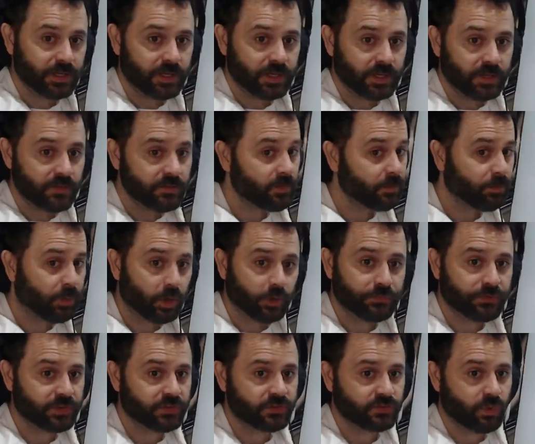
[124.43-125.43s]
It's a
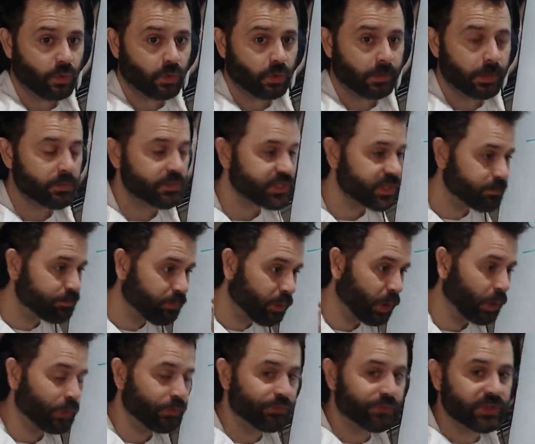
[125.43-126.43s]
perfect storm. It was the
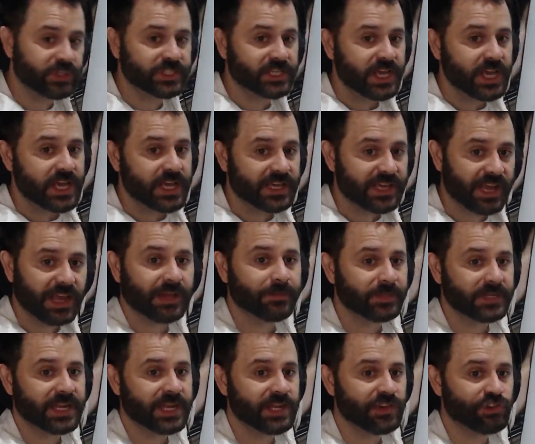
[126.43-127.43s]
perfect
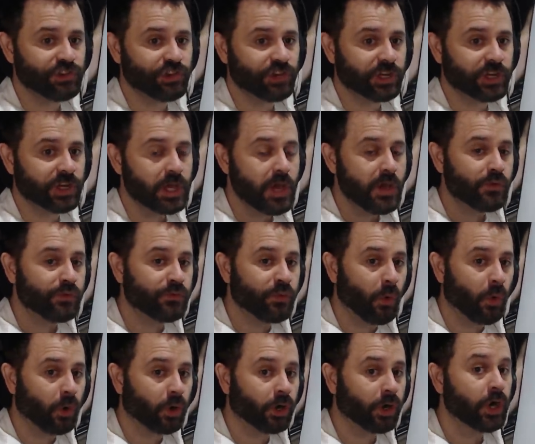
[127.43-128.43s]
combination
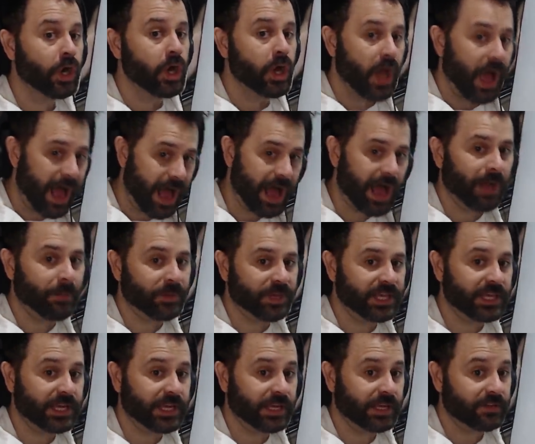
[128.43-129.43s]
for I'm going
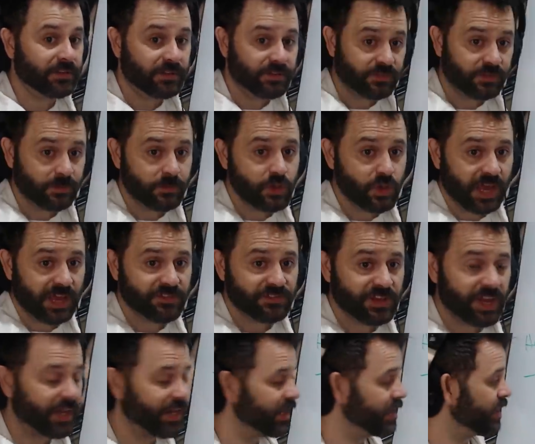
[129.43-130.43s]
to get in. Some of you guys
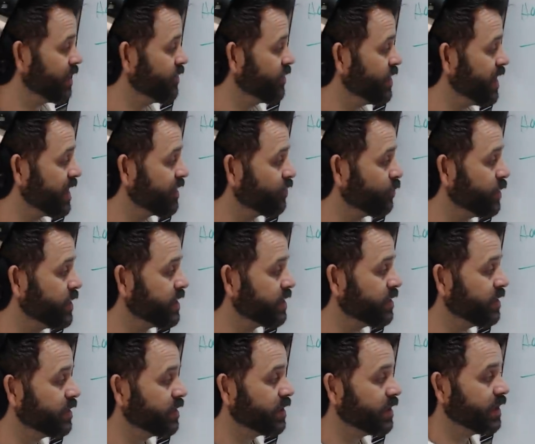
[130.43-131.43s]
got in, and the next
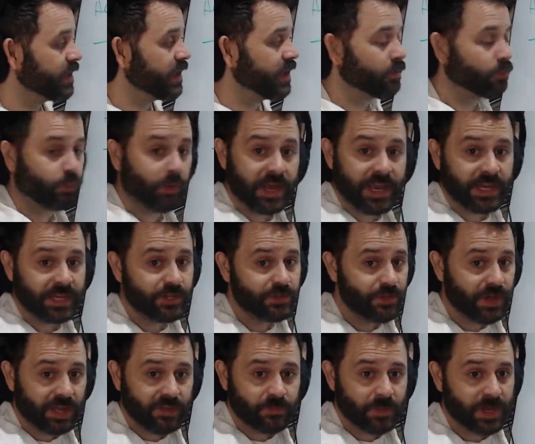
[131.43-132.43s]
week it ran and
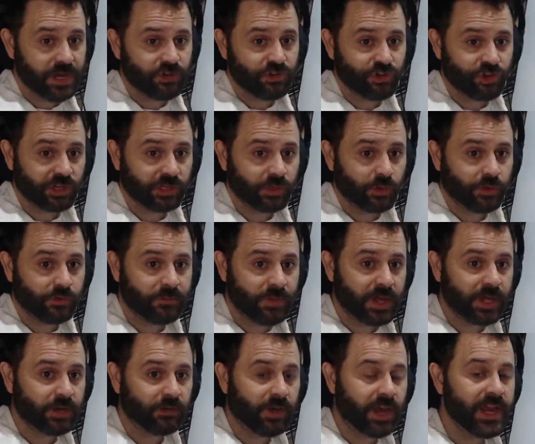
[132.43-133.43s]
you guys made a shitload of
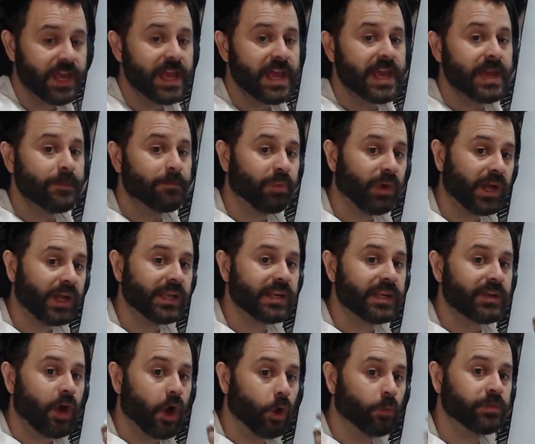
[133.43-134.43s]
money, right? But
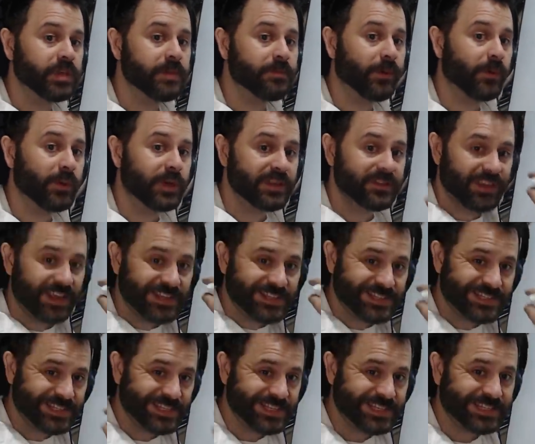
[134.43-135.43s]
Home Depot is a
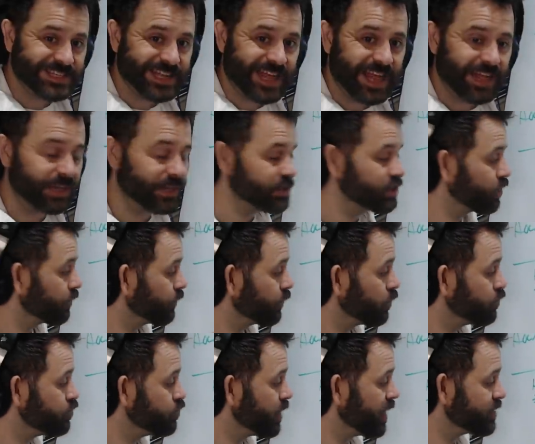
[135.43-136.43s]
seasonality. So for
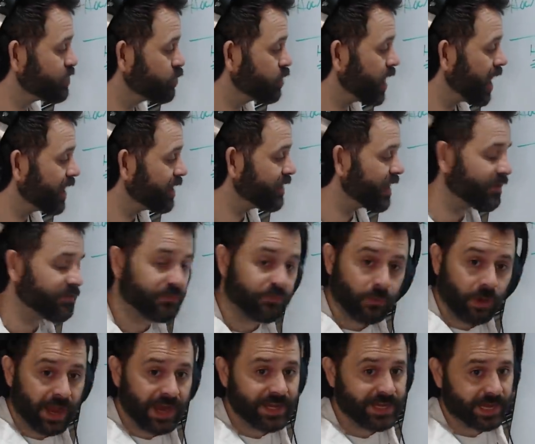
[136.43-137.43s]
those of you guys who got in that
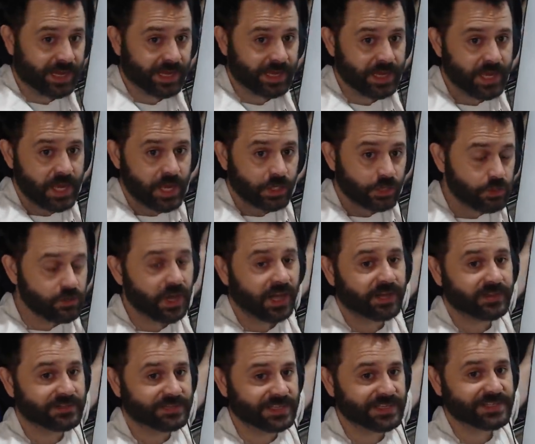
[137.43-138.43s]
Friday, you
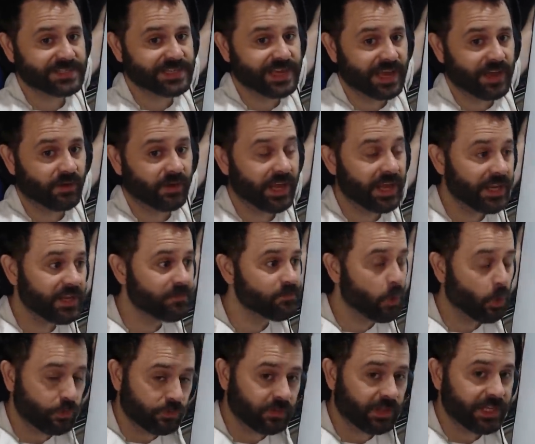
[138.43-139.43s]
got a discount and it
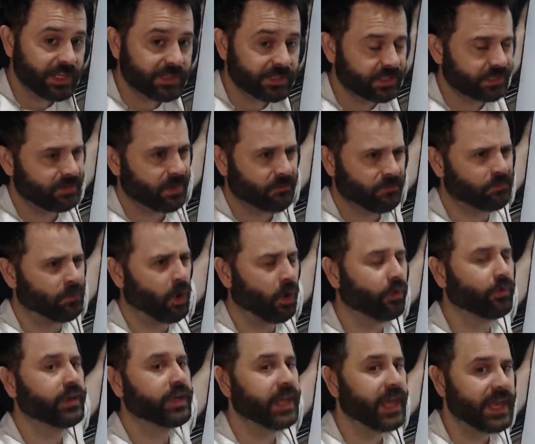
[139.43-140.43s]
most likely
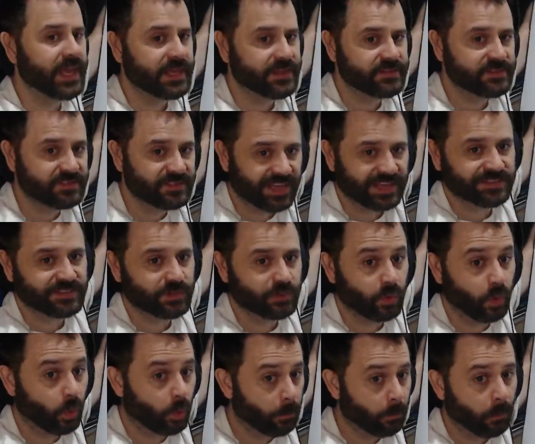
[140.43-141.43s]
barring a sector
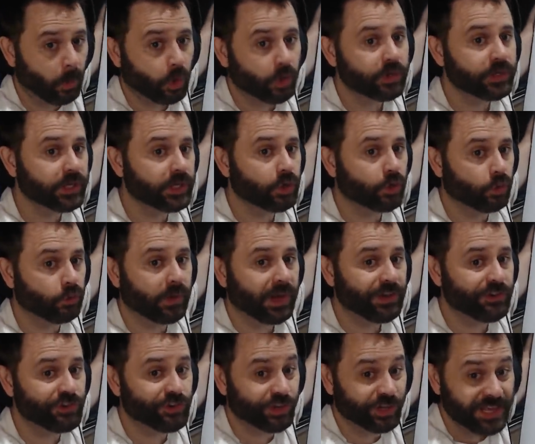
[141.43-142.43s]
or market
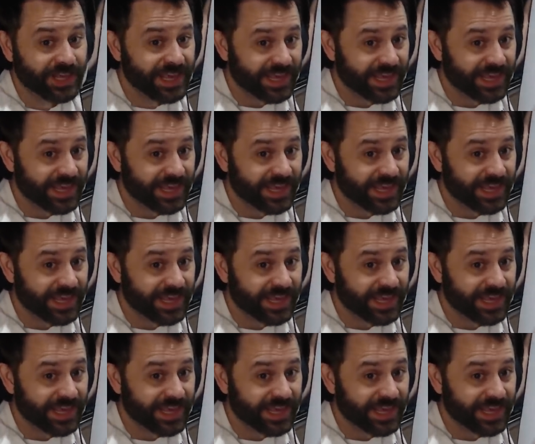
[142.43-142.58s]
correction,